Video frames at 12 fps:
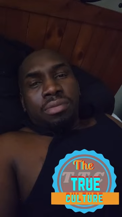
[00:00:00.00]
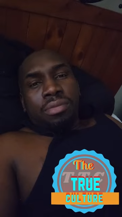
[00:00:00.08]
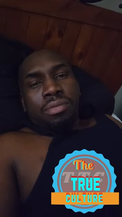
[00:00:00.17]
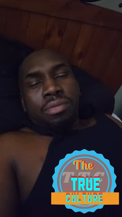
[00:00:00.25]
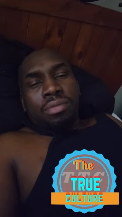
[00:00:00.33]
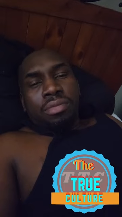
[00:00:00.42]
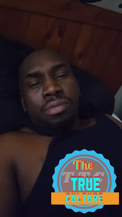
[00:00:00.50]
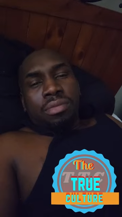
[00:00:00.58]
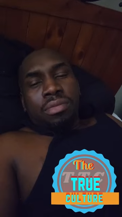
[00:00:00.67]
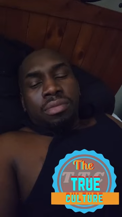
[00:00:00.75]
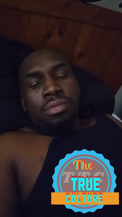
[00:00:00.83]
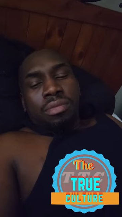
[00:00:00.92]

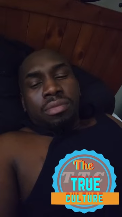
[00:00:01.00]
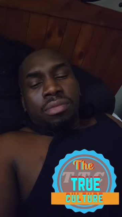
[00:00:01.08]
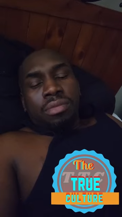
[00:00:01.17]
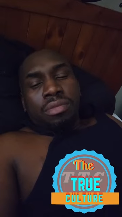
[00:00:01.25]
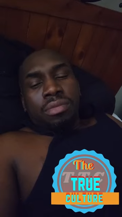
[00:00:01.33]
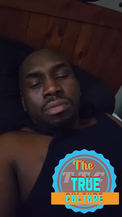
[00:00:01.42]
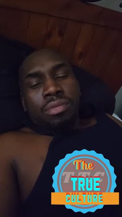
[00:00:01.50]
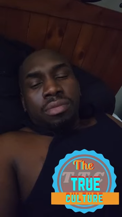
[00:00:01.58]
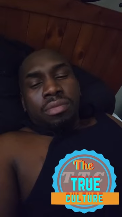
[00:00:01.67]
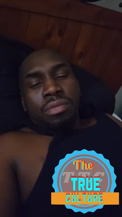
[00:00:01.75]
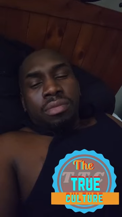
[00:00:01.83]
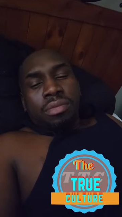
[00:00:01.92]
(no one is talking)